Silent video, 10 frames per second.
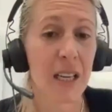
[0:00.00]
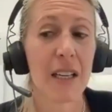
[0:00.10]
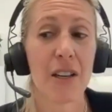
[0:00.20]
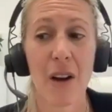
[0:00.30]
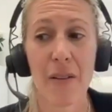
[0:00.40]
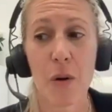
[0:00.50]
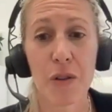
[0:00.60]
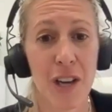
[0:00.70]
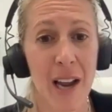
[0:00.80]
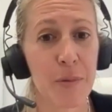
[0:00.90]
You know, I have a whole
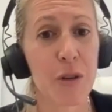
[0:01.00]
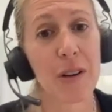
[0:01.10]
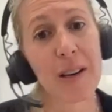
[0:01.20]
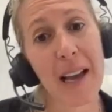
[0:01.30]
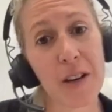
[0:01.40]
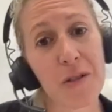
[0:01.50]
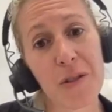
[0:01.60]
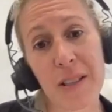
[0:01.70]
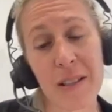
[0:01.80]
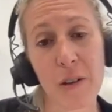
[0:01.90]
chapter on how to use
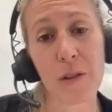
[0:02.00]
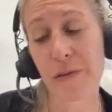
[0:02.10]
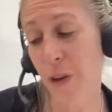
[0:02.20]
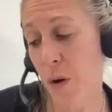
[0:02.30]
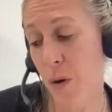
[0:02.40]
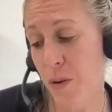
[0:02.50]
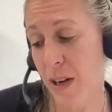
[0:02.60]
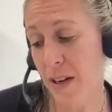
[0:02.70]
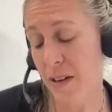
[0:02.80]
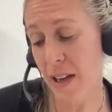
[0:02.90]
cell phone
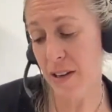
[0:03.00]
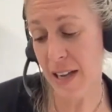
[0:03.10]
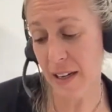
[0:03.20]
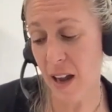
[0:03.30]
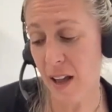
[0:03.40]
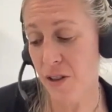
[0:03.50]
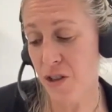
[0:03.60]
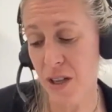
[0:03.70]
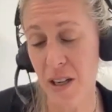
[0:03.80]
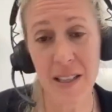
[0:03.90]
and, and
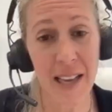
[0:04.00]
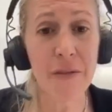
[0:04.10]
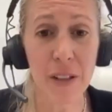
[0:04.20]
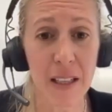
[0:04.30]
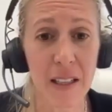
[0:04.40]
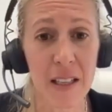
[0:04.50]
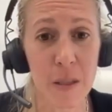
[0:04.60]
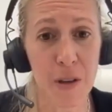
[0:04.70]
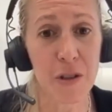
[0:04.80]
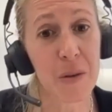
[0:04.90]
technology safely,
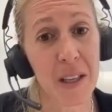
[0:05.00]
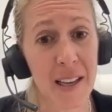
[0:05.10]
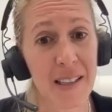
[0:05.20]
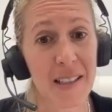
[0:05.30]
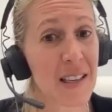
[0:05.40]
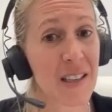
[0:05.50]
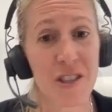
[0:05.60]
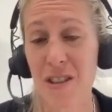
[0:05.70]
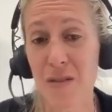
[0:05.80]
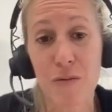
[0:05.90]
especially with kids. And it's
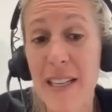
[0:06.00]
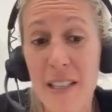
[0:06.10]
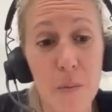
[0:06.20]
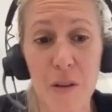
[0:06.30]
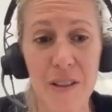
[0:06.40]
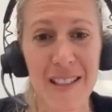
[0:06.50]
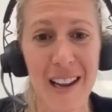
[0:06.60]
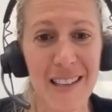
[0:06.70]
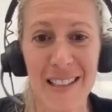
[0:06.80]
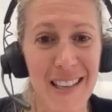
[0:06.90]
just reasonable. It's
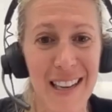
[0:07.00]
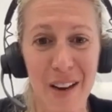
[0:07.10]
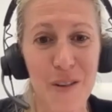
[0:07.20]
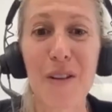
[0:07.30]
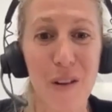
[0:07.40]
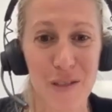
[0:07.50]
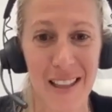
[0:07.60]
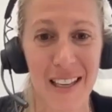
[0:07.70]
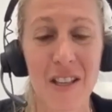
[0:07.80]
not to say get rid of everything.